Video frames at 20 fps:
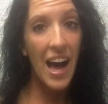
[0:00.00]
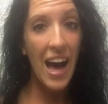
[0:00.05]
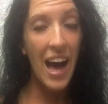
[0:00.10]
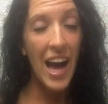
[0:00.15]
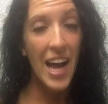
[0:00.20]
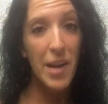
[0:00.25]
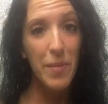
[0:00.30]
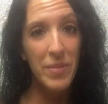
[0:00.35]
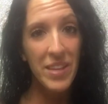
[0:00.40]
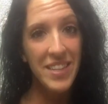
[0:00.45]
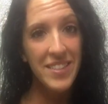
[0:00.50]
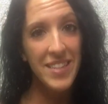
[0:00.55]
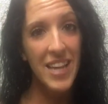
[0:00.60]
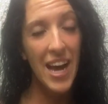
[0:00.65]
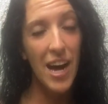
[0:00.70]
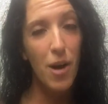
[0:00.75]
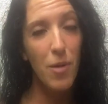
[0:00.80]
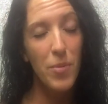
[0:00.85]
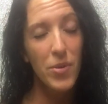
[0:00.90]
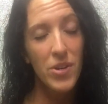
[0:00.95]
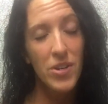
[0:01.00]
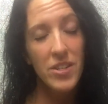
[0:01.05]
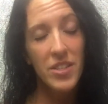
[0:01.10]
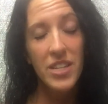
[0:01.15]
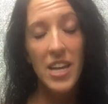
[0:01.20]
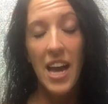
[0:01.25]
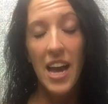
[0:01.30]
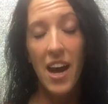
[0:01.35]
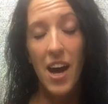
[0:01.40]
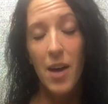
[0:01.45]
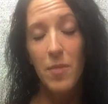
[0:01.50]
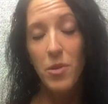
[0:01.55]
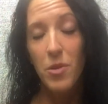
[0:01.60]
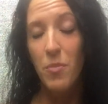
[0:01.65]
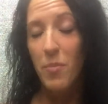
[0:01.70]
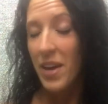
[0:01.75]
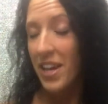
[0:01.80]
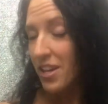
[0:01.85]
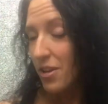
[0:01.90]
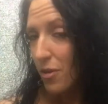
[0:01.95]
I am Lisa Albert.
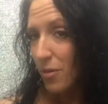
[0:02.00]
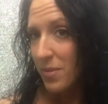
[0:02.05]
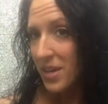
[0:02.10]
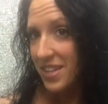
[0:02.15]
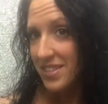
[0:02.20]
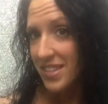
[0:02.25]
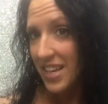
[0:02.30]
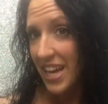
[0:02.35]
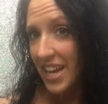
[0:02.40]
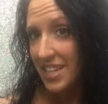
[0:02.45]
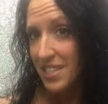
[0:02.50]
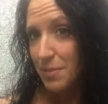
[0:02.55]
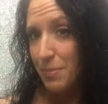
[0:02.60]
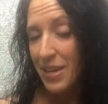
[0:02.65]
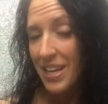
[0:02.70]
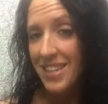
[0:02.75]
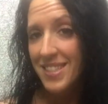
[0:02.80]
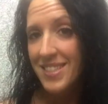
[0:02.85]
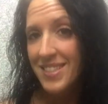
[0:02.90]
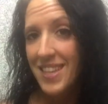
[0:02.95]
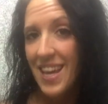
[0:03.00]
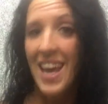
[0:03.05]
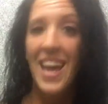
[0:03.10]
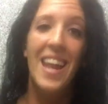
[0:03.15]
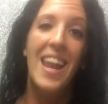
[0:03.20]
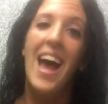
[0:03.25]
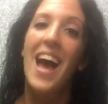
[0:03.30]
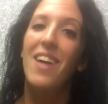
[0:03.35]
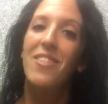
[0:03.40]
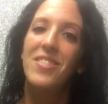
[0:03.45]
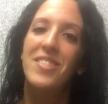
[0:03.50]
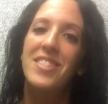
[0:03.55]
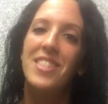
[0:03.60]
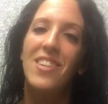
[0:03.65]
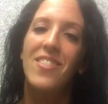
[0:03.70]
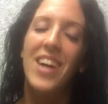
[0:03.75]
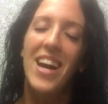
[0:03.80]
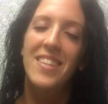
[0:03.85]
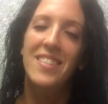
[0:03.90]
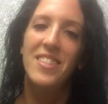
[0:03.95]
You may know me as InkedBeast, and I will
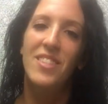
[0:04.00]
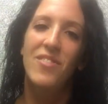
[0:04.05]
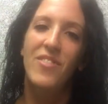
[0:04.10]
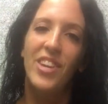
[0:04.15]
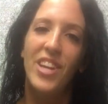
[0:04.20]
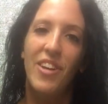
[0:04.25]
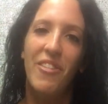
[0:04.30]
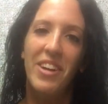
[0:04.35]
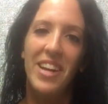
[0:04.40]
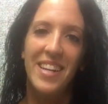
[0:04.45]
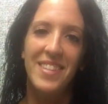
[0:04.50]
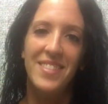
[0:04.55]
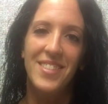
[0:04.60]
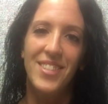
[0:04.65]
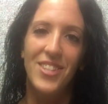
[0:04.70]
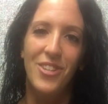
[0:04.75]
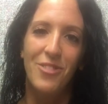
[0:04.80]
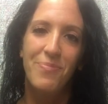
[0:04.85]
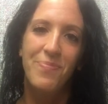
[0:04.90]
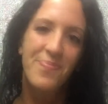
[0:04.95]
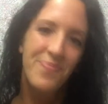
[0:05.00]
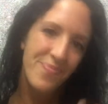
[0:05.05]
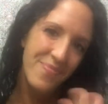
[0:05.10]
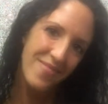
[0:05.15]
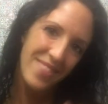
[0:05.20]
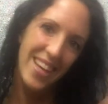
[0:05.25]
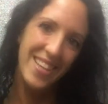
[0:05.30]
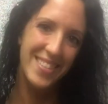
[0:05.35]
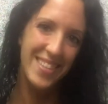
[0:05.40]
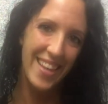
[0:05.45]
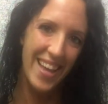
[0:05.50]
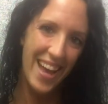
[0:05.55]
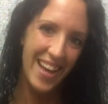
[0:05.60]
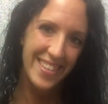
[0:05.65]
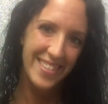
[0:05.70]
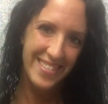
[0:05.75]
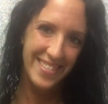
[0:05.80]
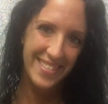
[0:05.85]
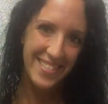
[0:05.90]
see you guys in a video again soon. Thanks a lot.